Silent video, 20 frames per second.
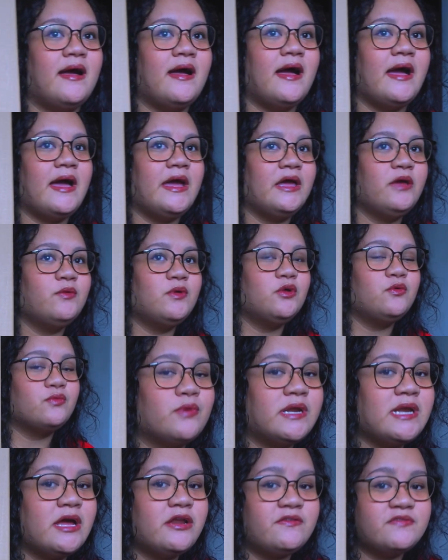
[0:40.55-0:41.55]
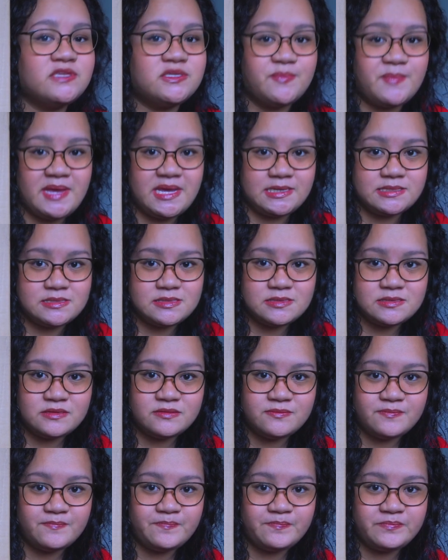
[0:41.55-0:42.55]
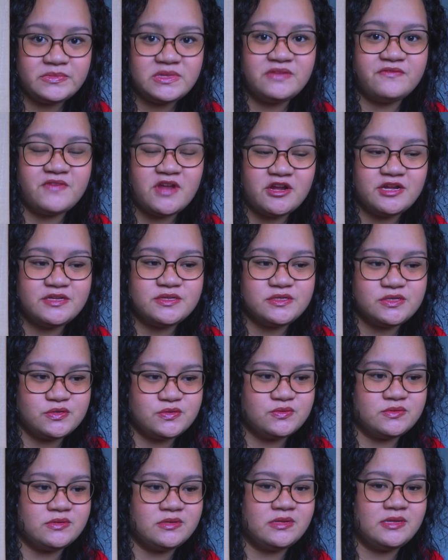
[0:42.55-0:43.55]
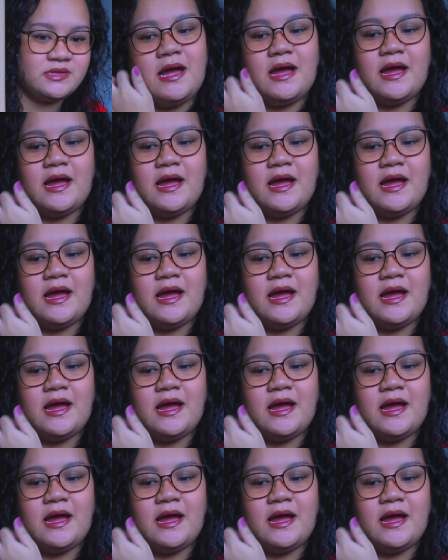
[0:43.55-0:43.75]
I will run out of space very soon.